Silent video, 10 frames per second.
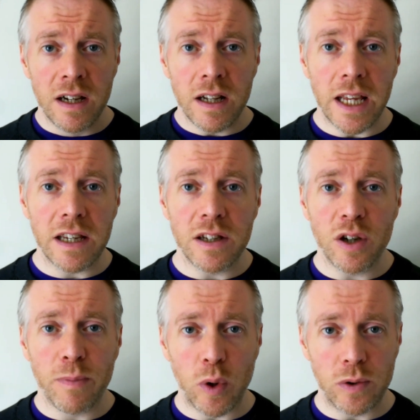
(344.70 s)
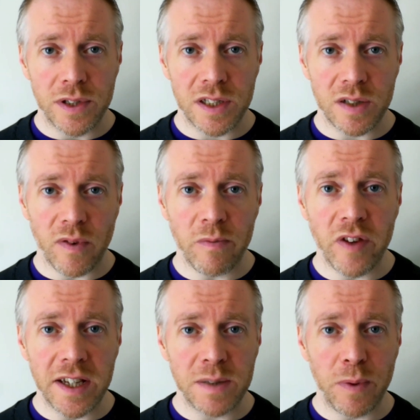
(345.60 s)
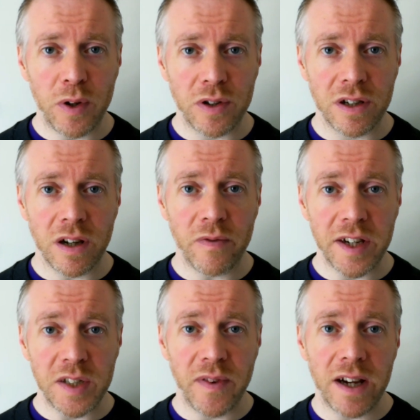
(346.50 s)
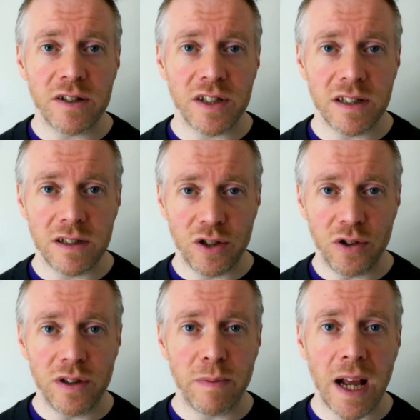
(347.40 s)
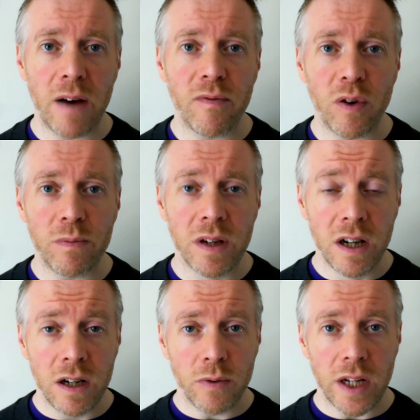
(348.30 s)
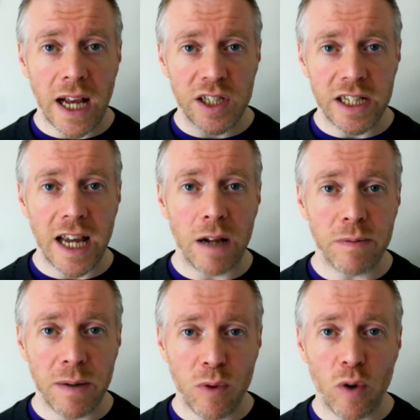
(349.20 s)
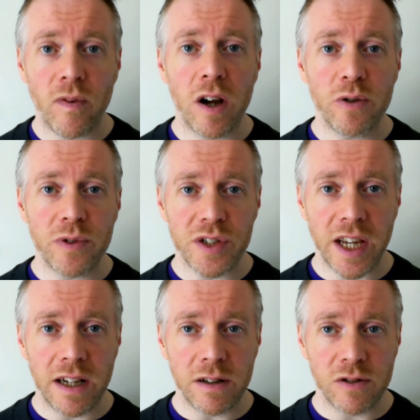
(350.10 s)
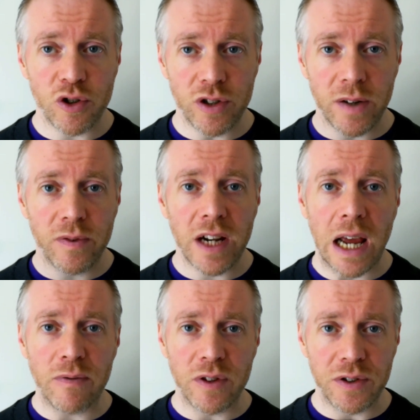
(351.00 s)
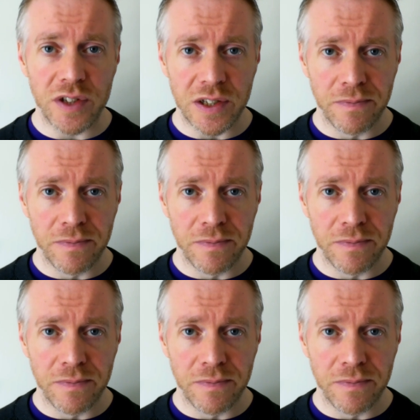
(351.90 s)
linking your posts from Facebook and vice versa to the platform will actually help get more followers in through different avenues.